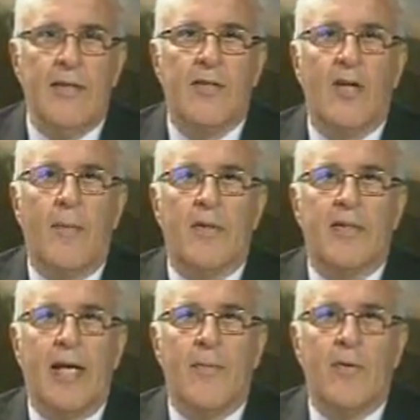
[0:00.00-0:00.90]
The top of the
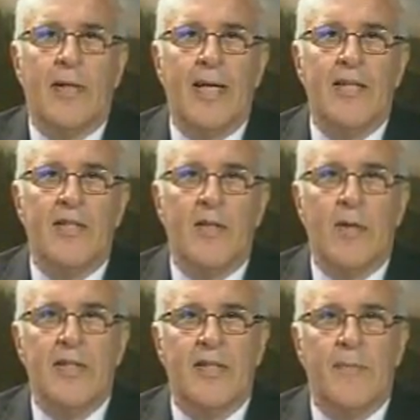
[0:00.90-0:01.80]
table clash in the
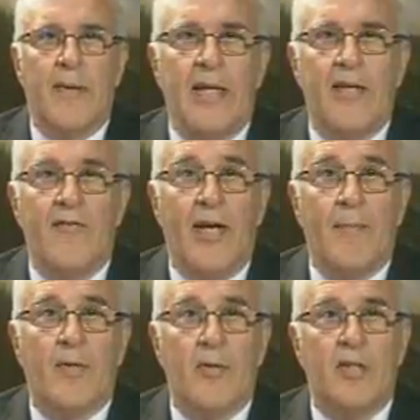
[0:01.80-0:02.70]
Western lived
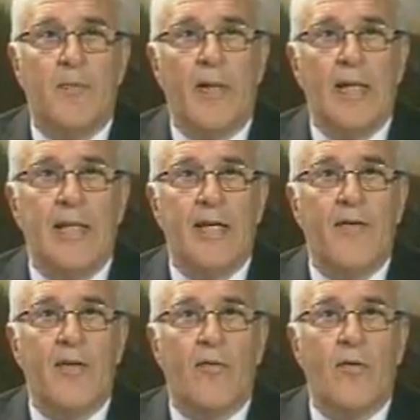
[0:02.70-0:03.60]
up to its billing,
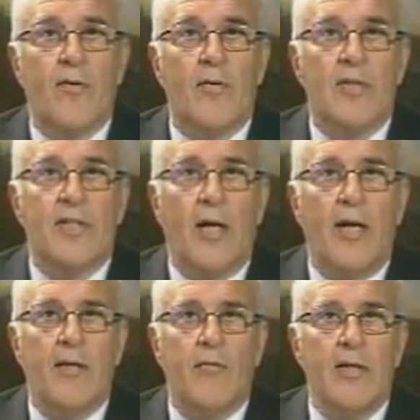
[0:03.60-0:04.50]
giving the Rotorua
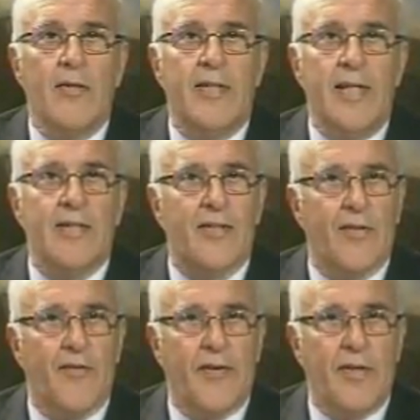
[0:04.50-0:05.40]
side a real test
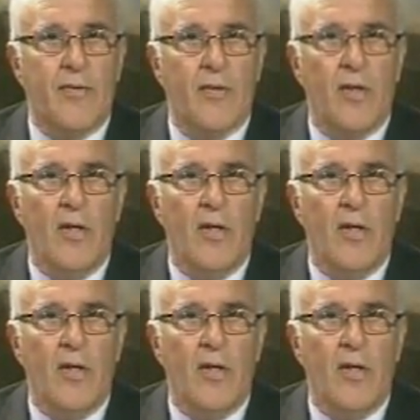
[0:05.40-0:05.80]
on the field.